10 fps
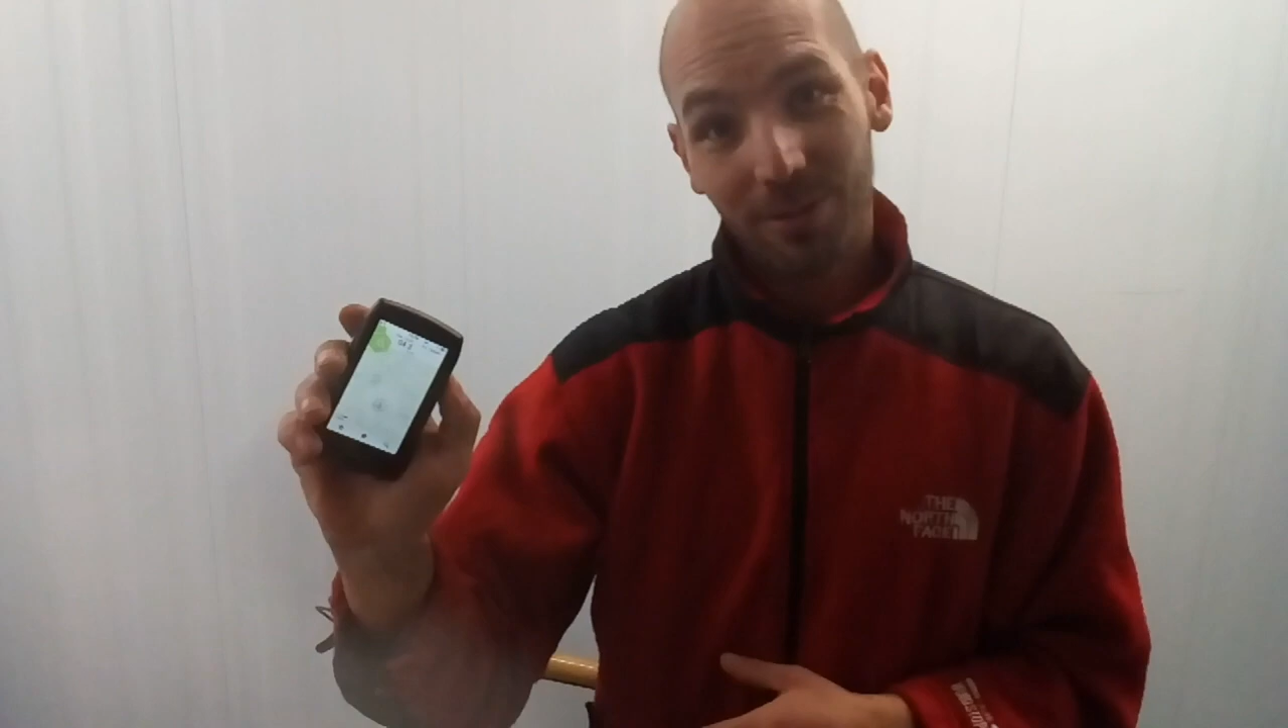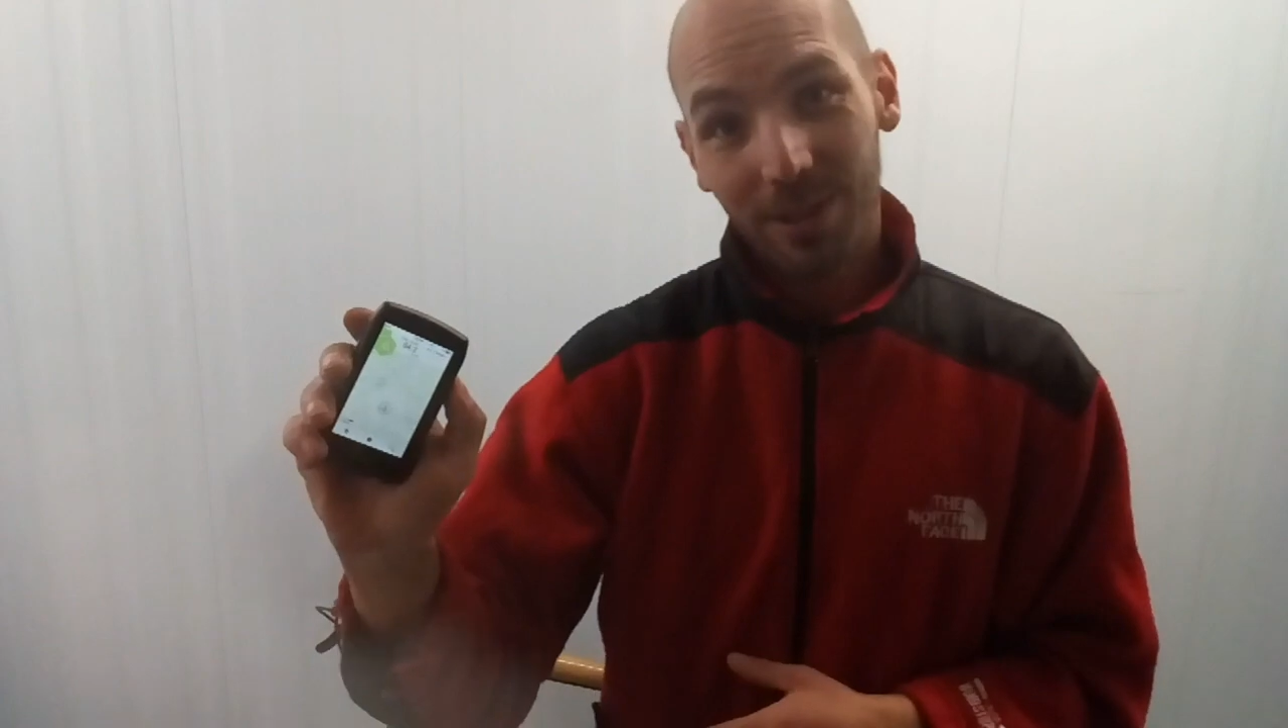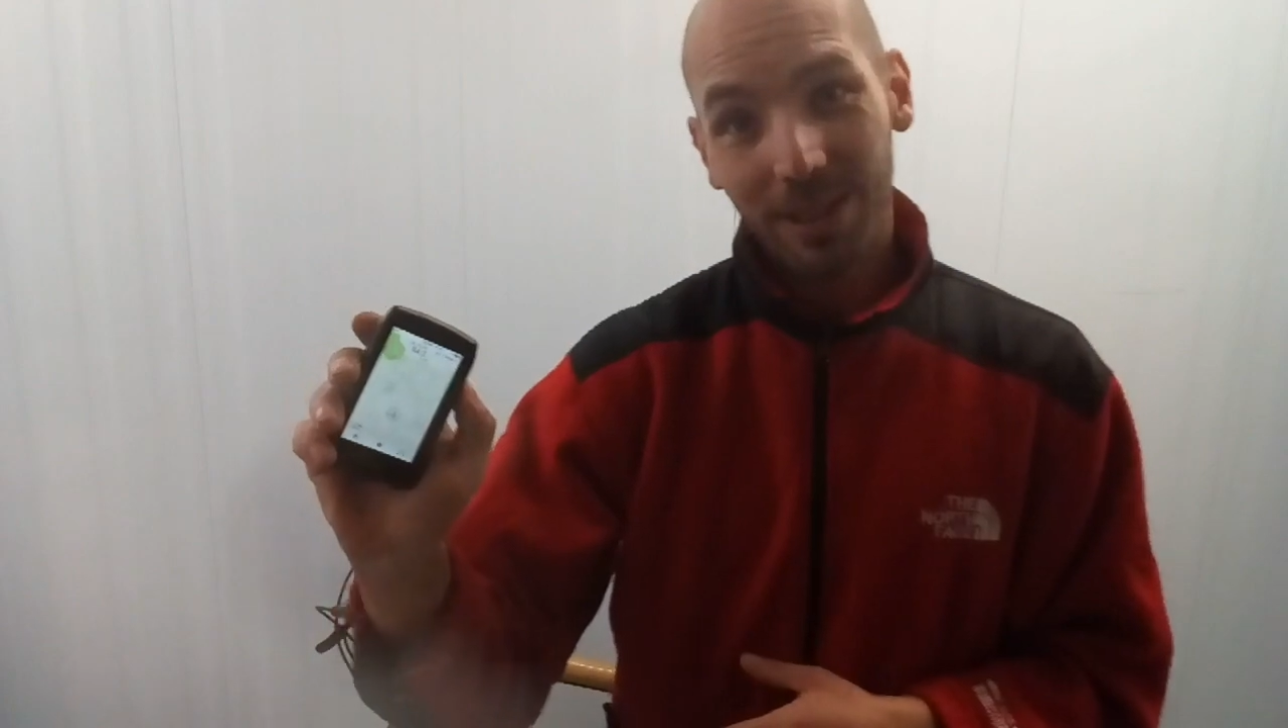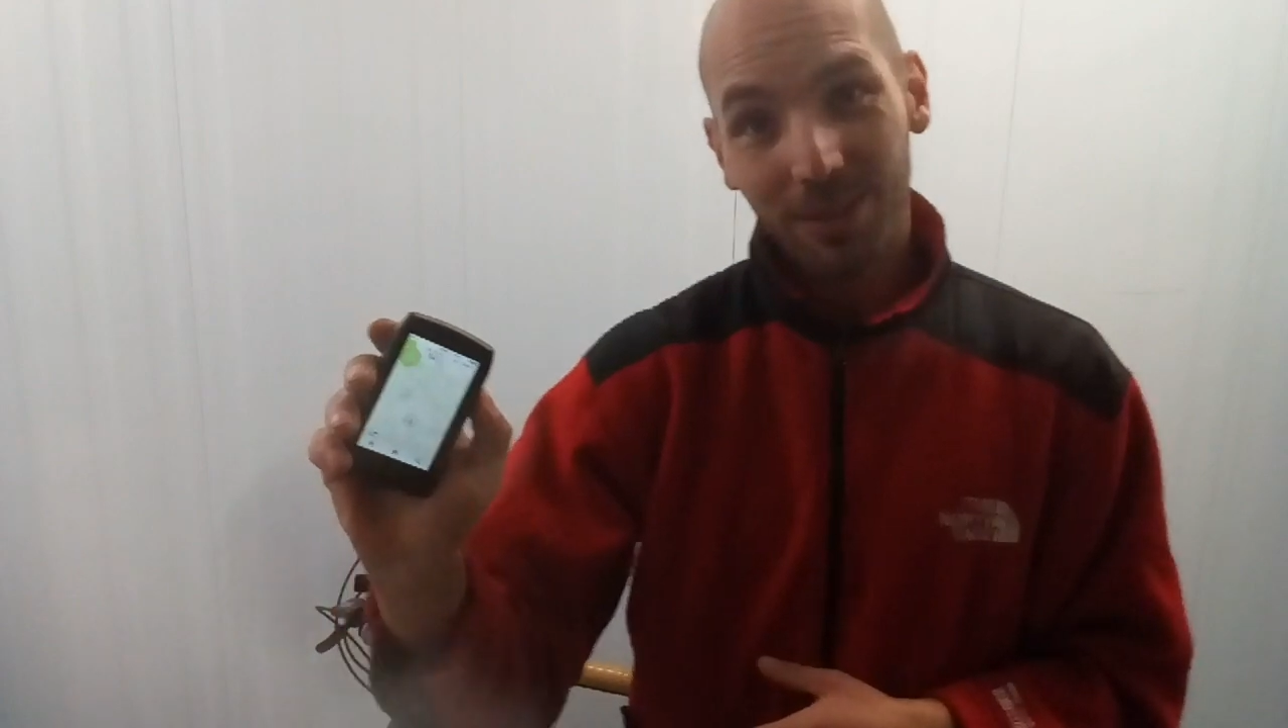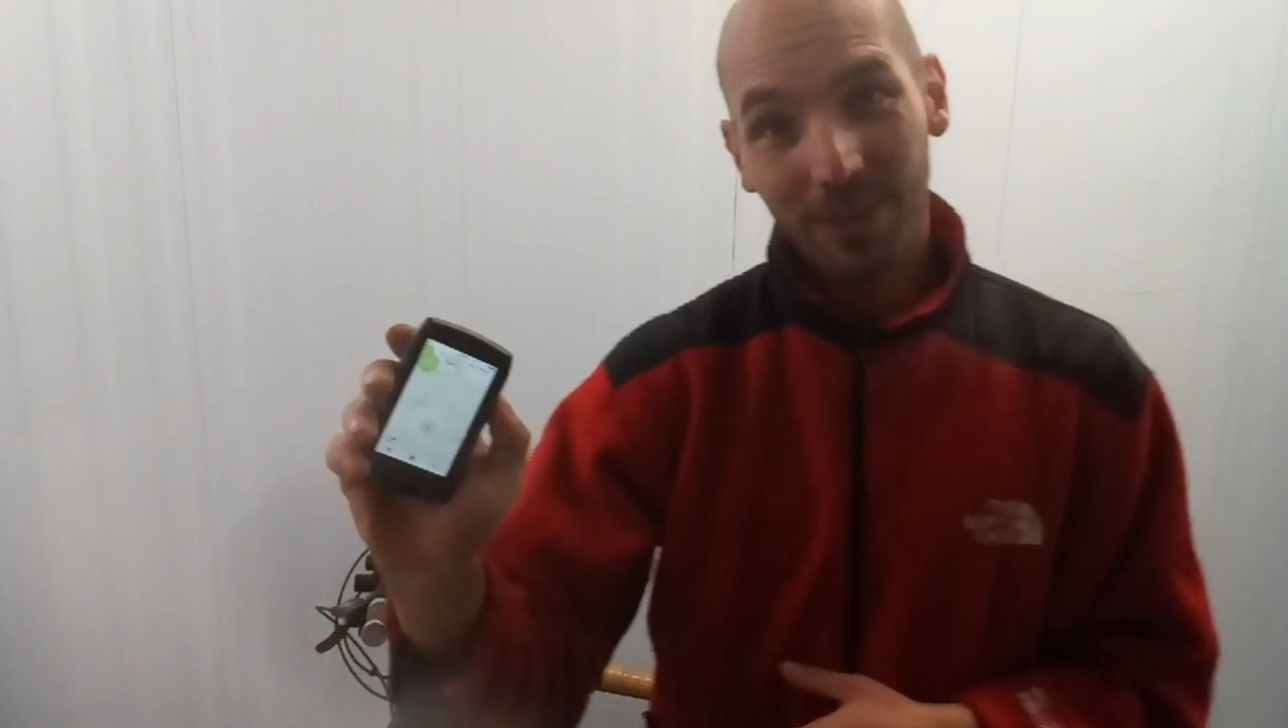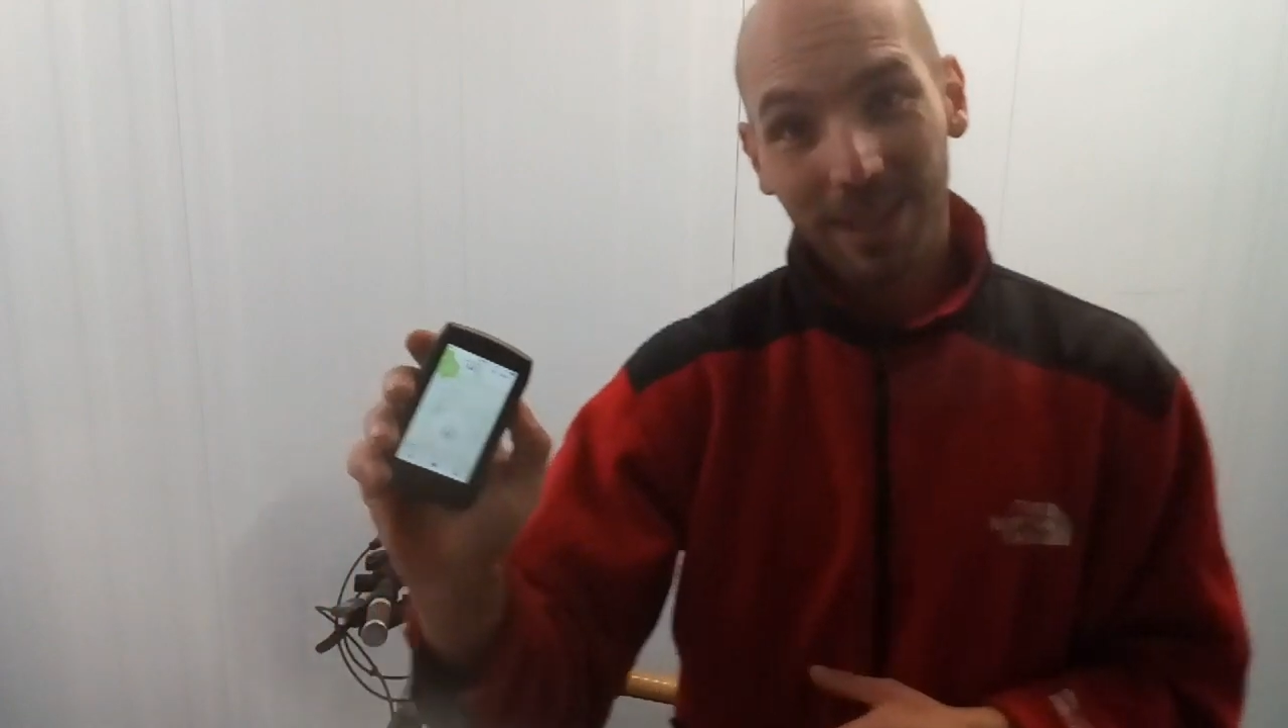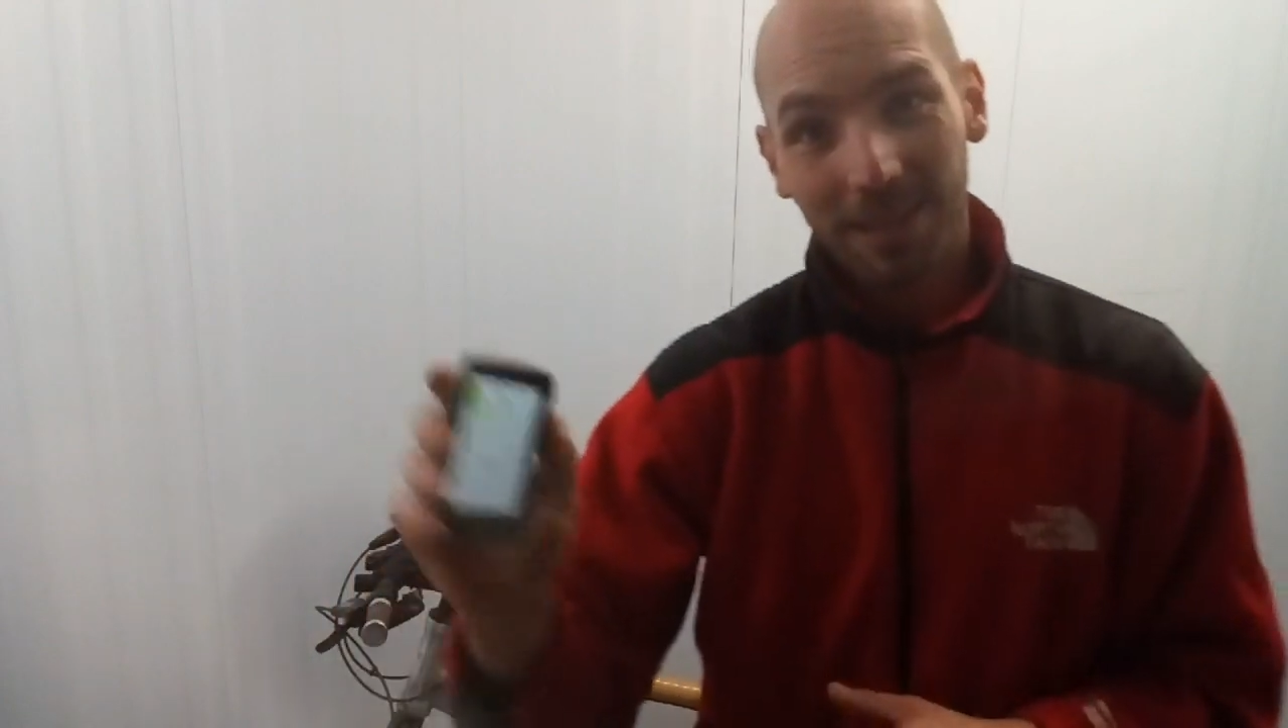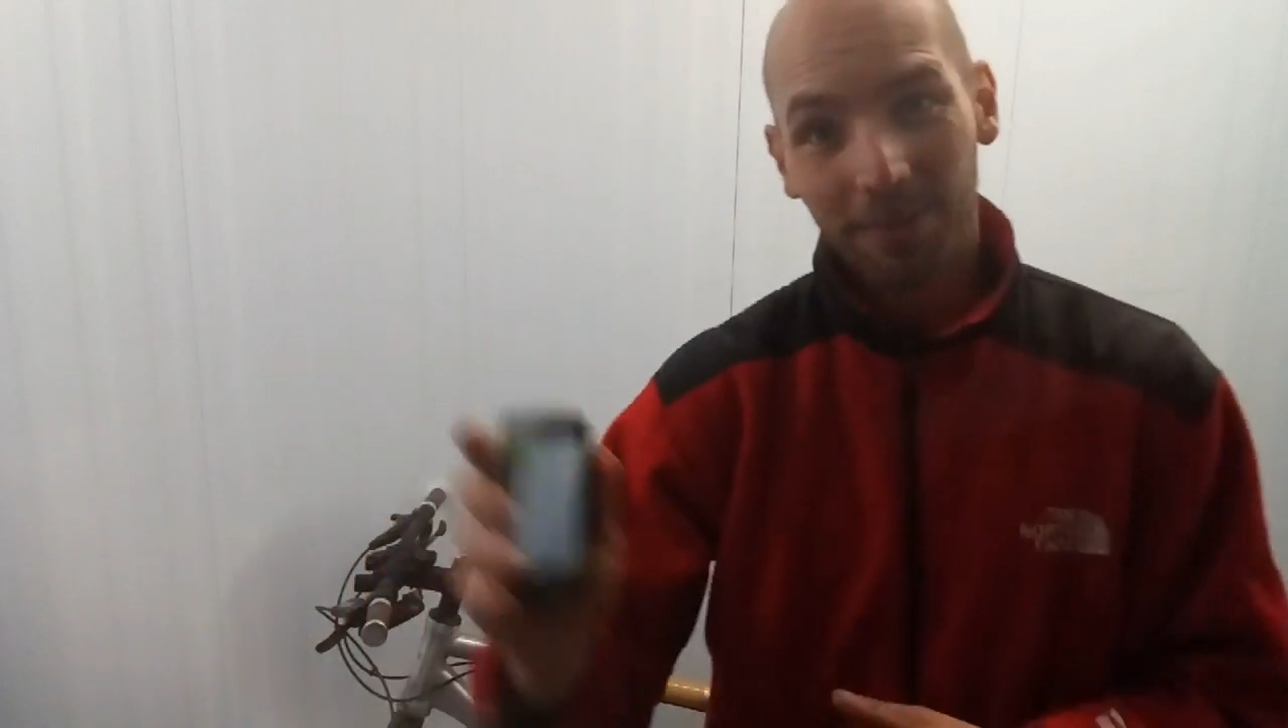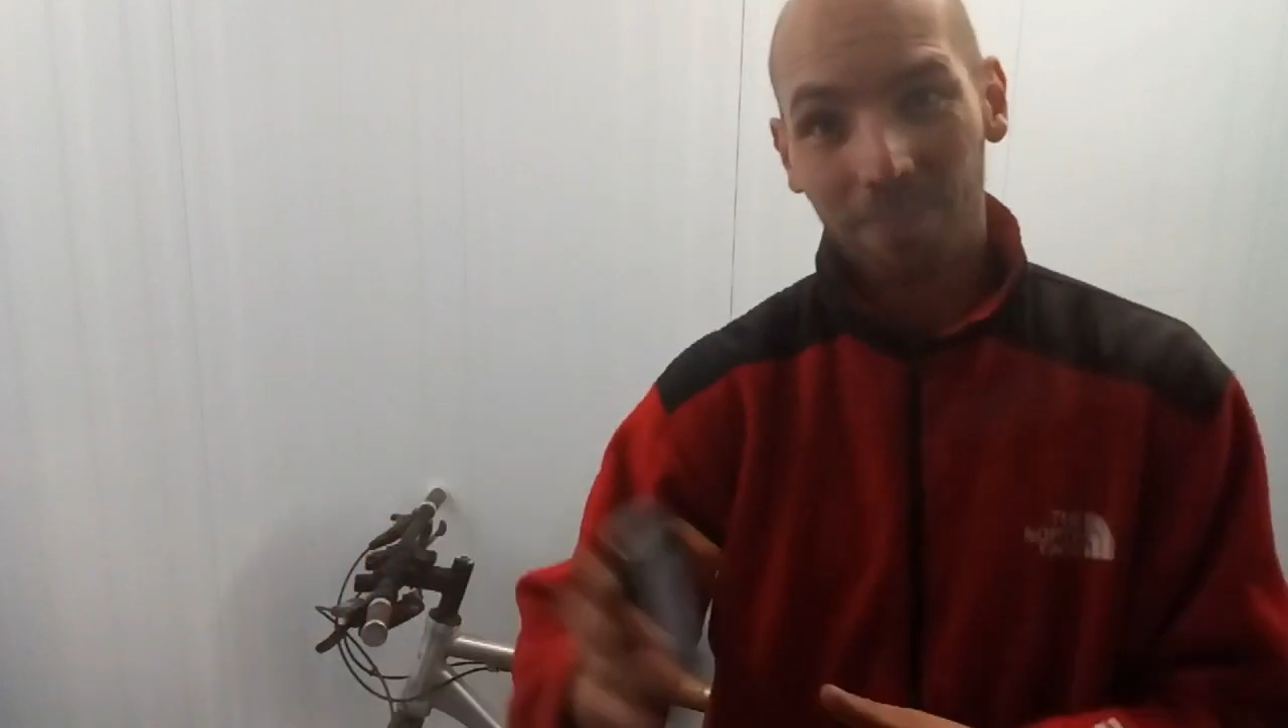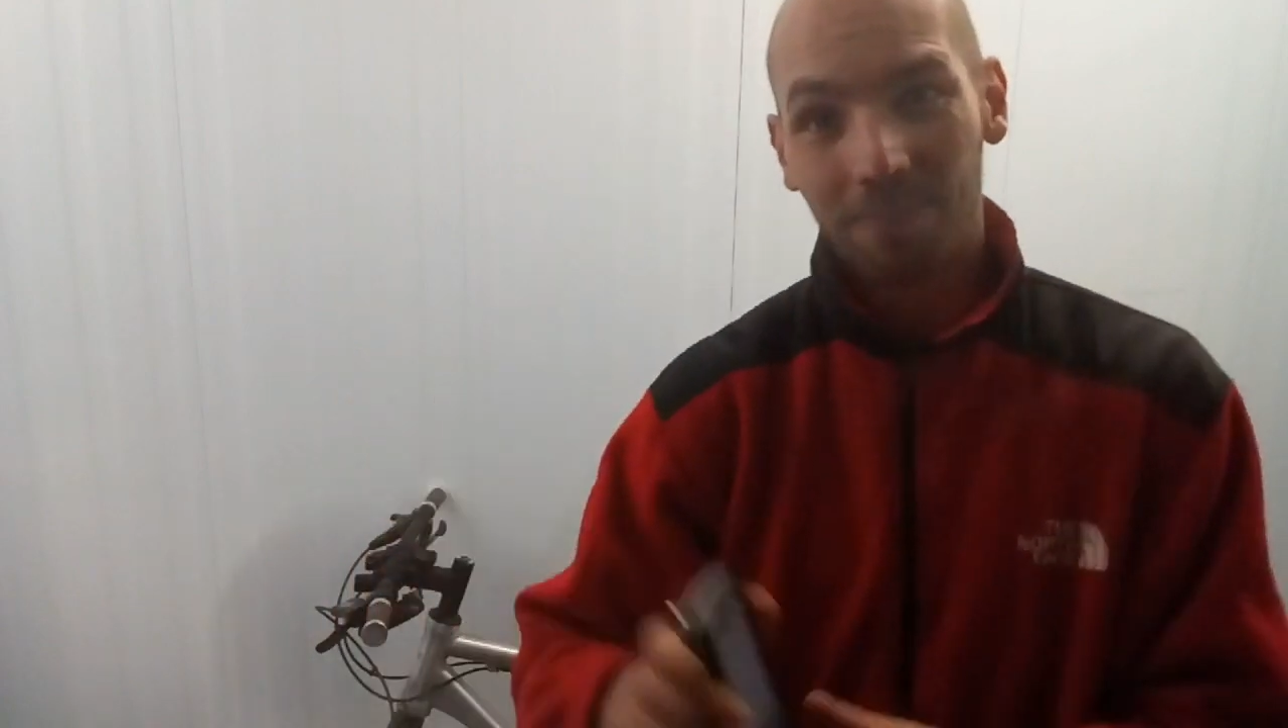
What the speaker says: for this week.